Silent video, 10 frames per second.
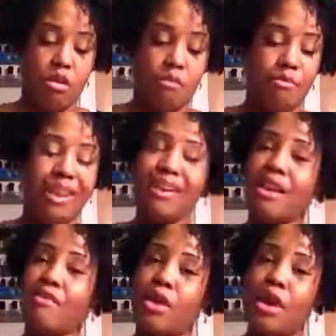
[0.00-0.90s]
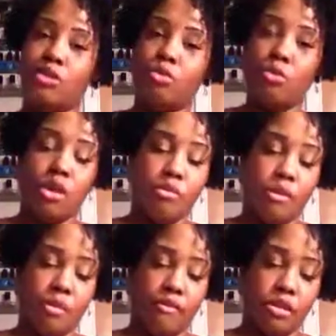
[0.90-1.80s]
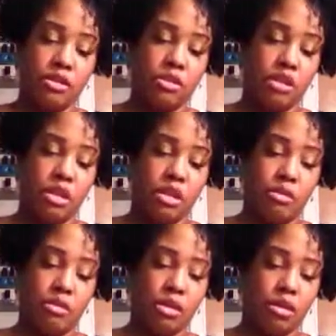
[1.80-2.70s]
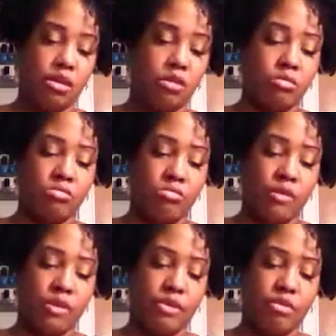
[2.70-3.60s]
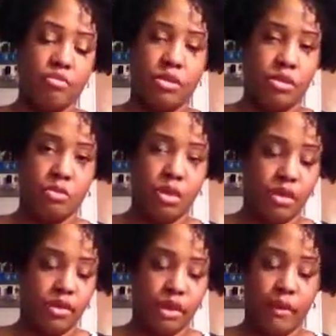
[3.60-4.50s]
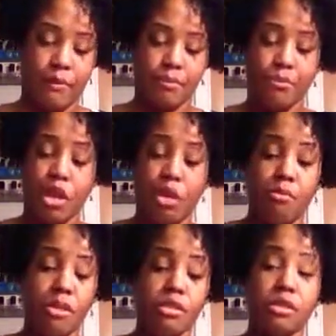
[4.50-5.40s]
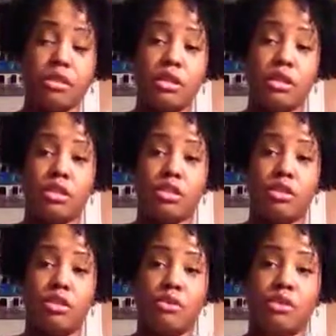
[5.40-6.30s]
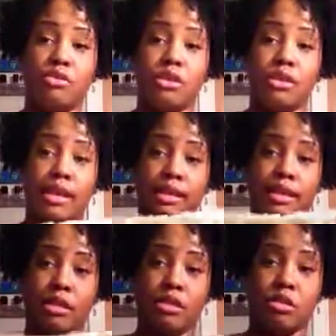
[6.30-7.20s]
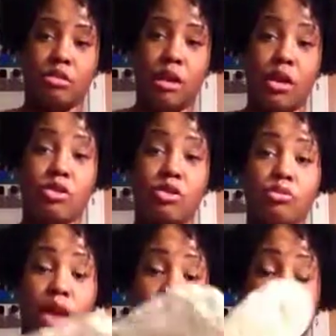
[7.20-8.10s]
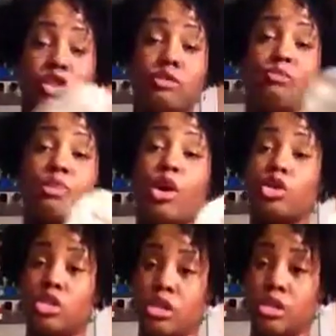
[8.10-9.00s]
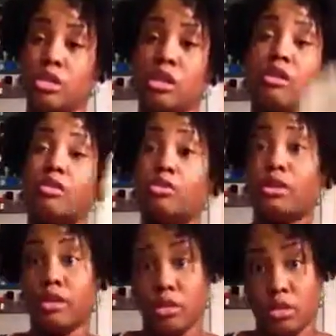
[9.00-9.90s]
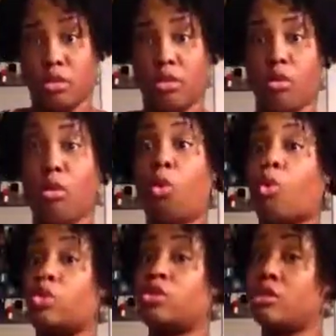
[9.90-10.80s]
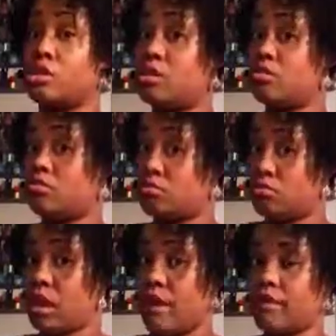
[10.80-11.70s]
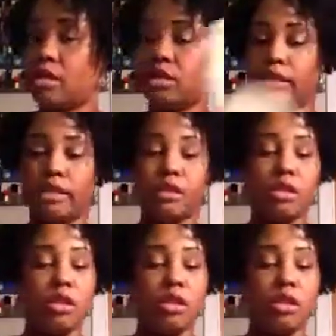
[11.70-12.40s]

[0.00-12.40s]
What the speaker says: But I never had to worry about my feet stinky because my feet don't really sweat like that. But it's a good thing to know that you can take the insole out and you can actually purchase another insole or just have it cleaned.